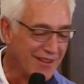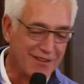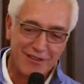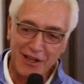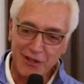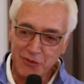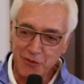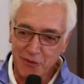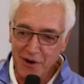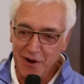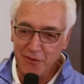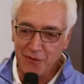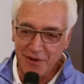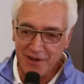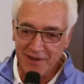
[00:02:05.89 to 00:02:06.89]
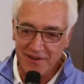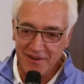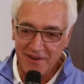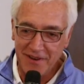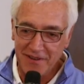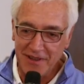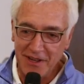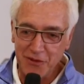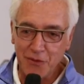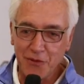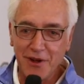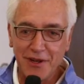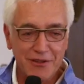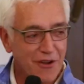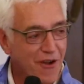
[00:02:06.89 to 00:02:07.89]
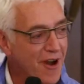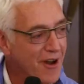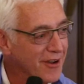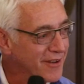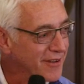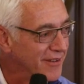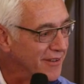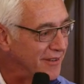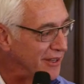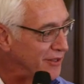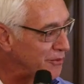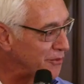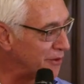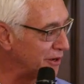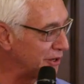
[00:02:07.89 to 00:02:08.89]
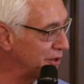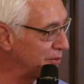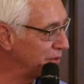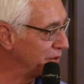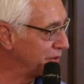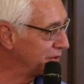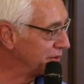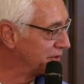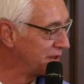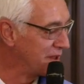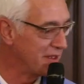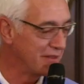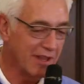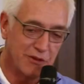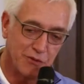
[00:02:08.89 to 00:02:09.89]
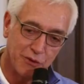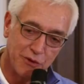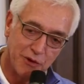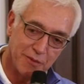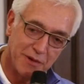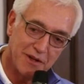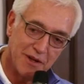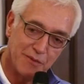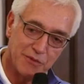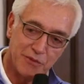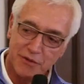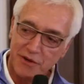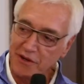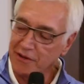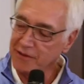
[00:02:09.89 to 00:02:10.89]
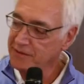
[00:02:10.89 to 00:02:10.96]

That's where I read. That's where I talk. That's where I commune. That's where it becomes real.